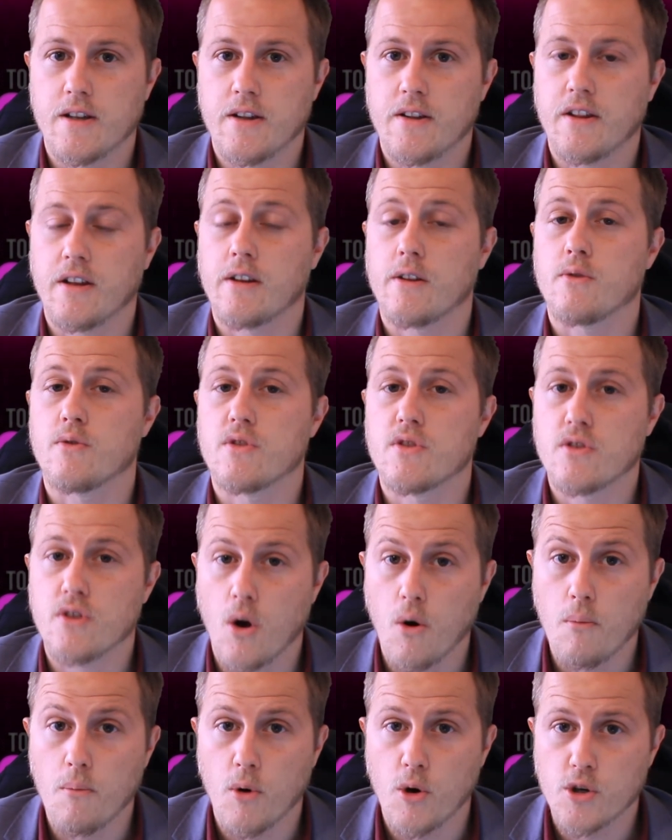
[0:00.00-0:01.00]
Thank you so
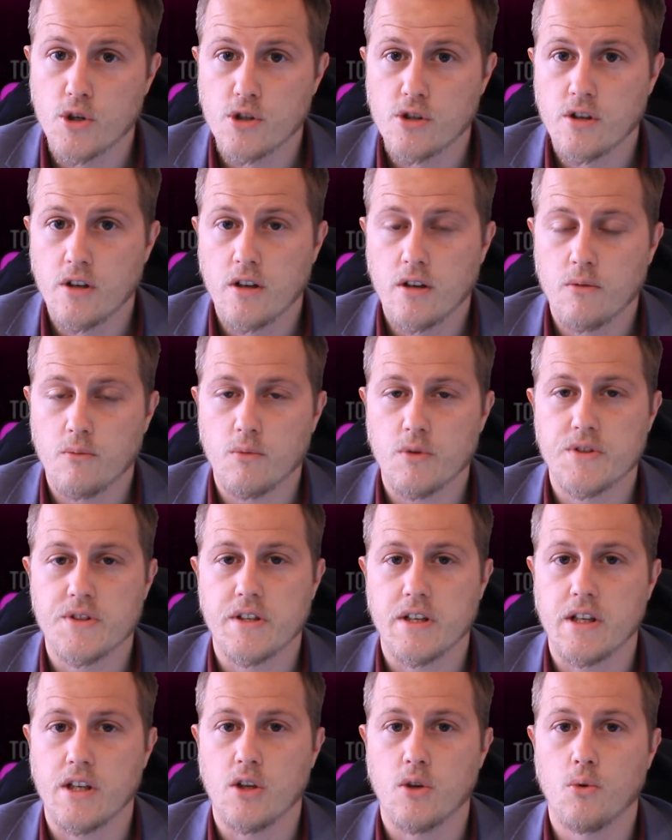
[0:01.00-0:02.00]
much. We'll see
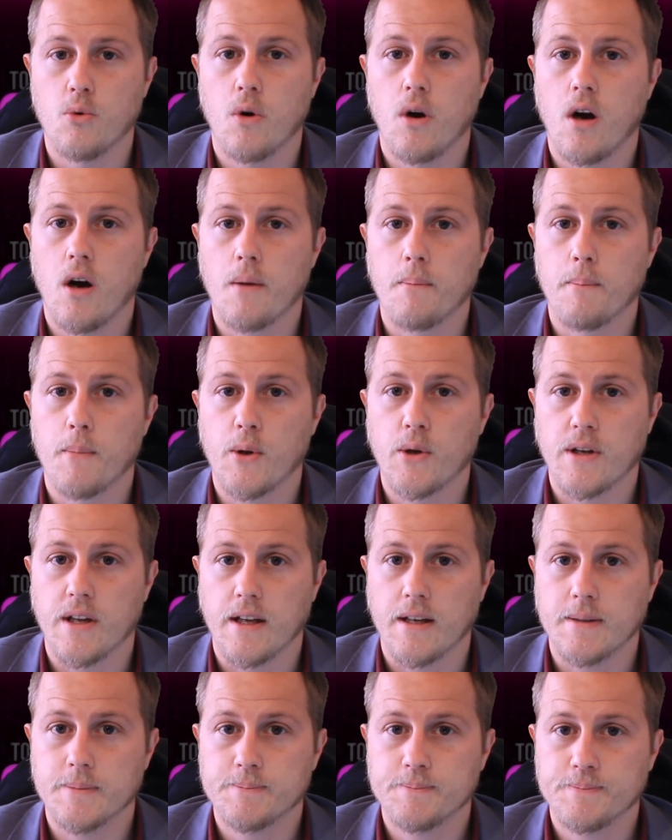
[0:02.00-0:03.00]
you on Monday.